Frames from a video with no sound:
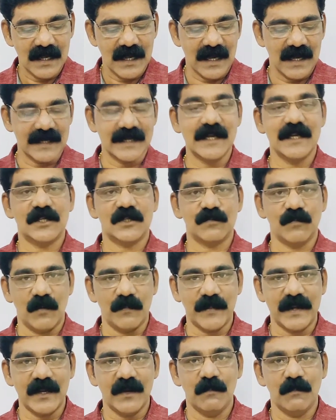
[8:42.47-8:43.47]
his
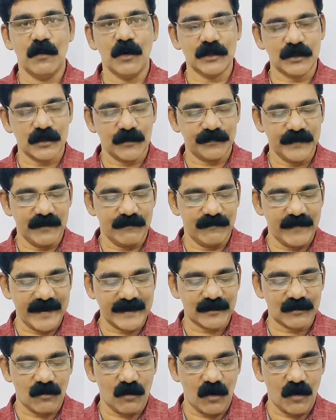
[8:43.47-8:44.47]
mummy, both of them
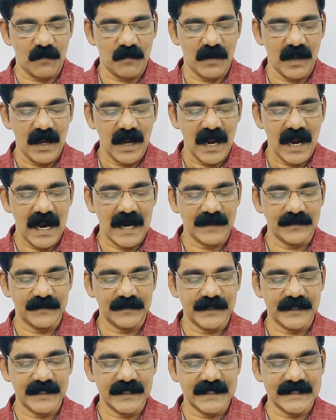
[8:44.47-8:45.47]
went home.
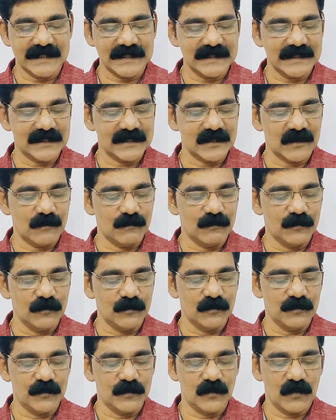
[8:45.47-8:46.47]
And they heard a
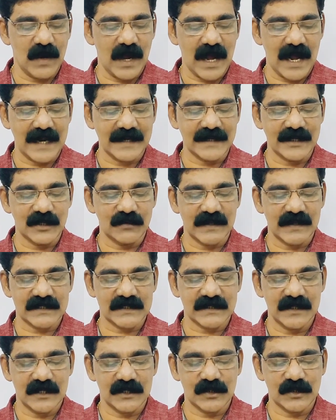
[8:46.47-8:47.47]
woo-woo. And it
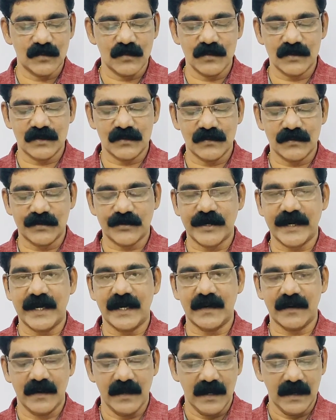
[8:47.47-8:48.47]
was the choo-choo
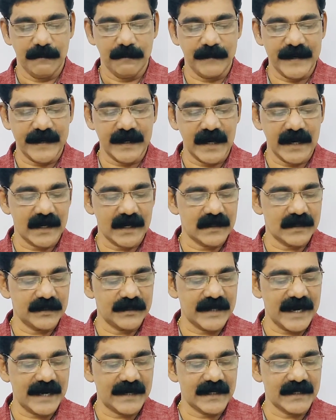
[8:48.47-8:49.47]
train
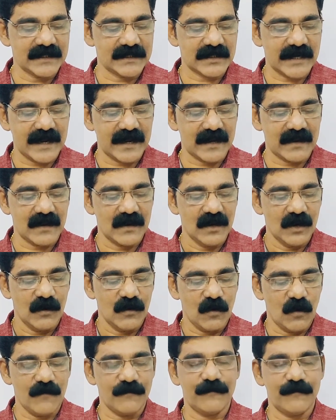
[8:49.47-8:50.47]
bringing Daddy skunk
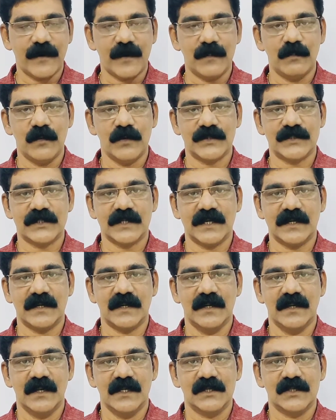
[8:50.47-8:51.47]
home from Boston.
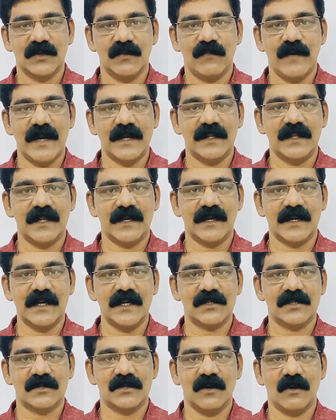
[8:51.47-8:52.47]
So when they
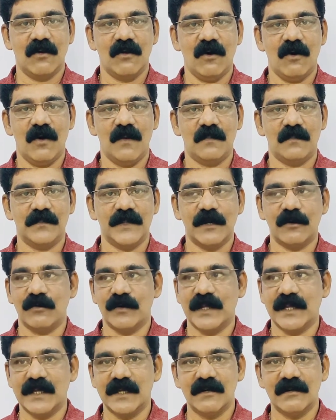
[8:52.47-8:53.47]
reached the home, they
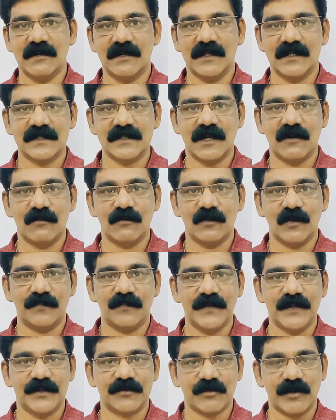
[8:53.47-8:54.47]
could hear the sound
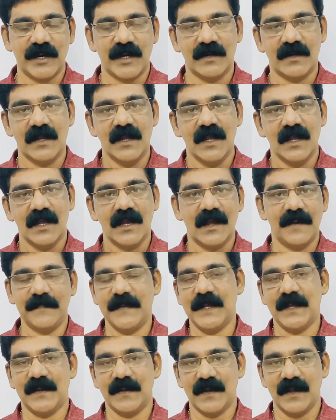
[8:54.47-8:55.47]
of the train
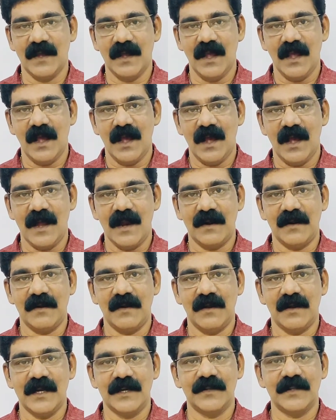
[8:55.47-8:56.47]
coming.
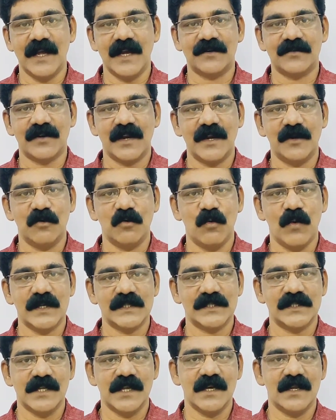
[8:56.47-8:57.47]
And in that train, who
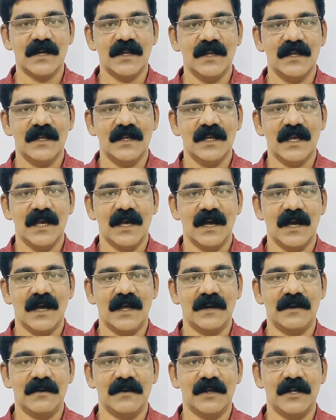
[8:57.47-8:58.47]
was there?
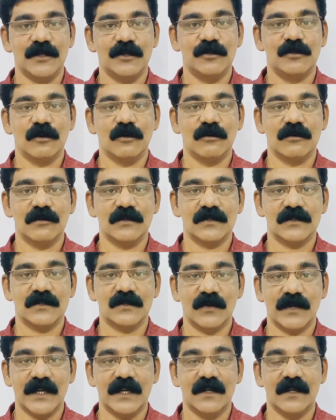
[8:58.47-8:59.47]
And
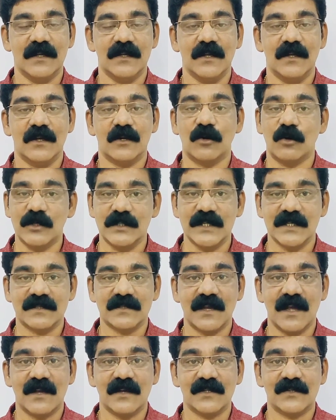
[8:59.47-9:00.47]
Roger
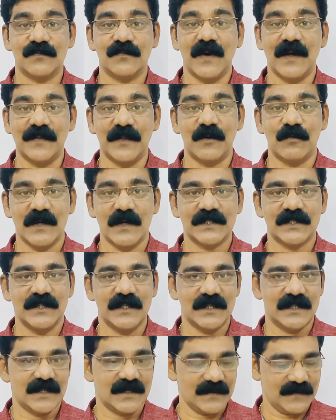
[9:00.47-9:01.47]
skunk's father was
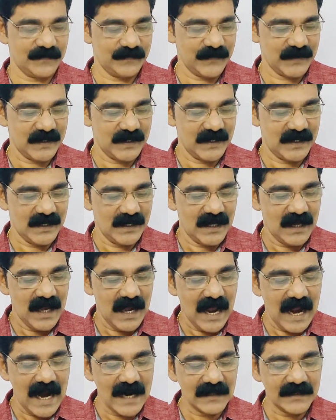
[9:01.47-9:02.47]
there.
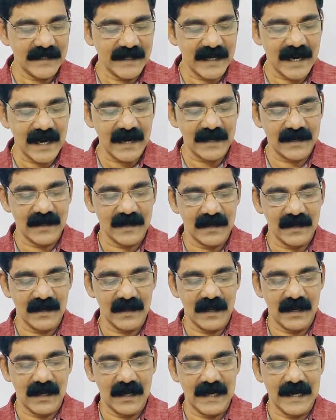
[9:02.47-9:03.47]
And they had
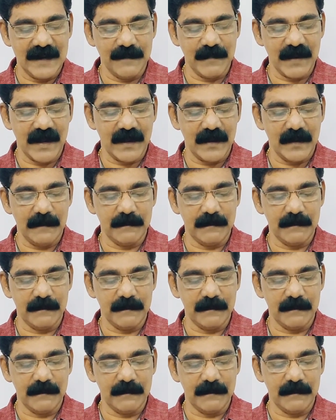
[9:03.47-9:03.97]
lima